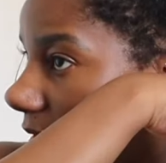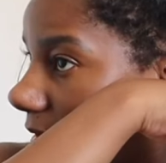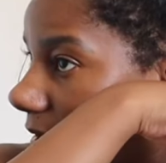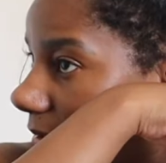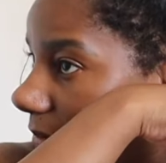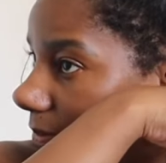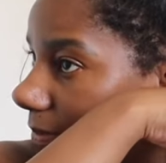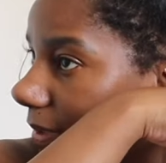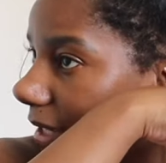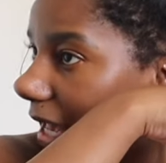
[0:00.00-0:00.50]
Okay
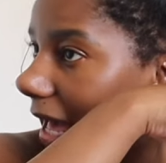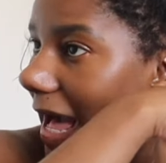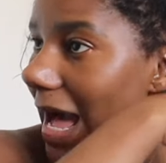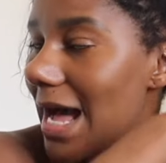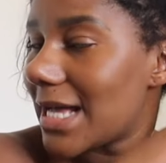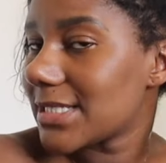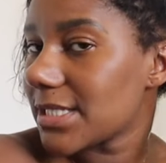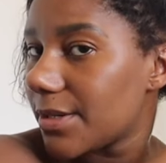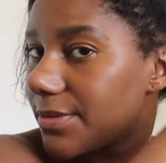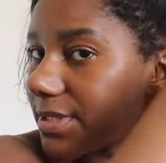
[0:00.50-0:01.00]
guys,
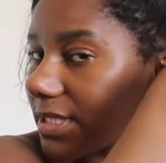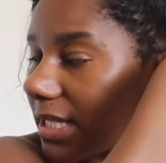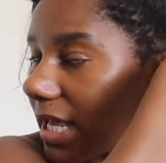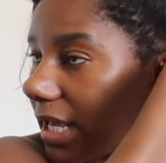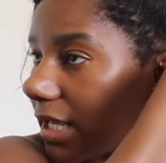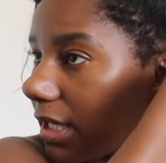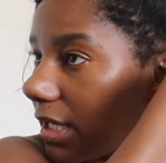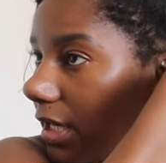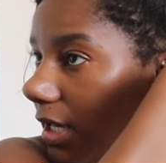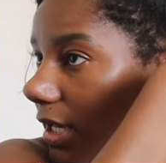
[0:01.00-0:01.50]
so I'm pretty
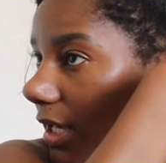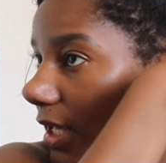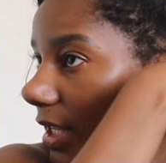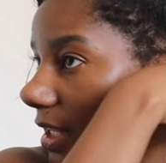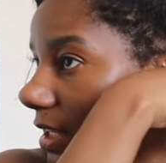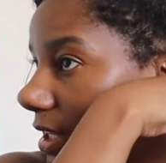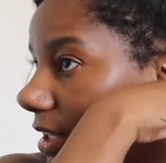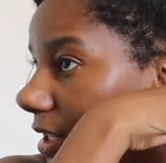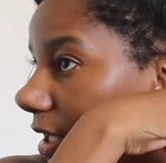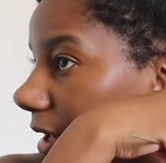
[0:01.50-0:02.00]
much going to
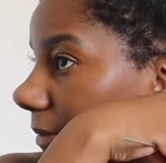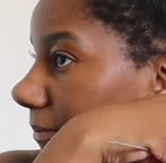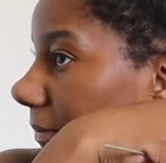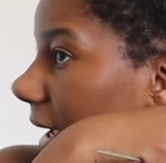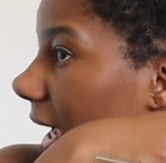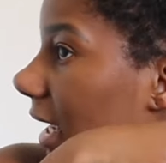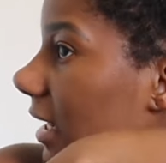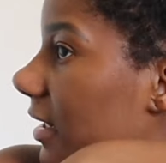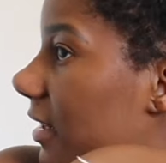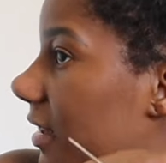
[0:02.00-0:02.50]
speed this
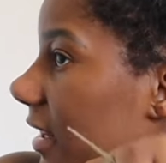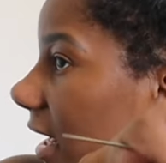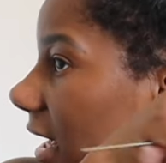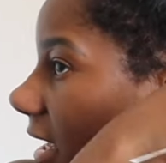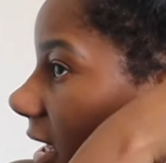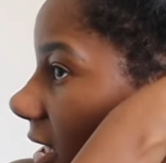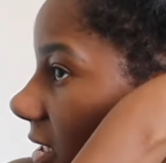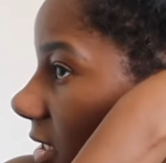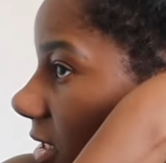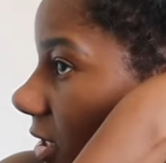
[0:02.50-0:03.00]
part up
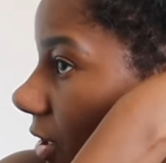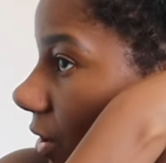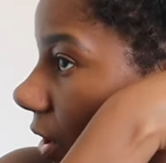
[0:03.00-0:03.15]
and do a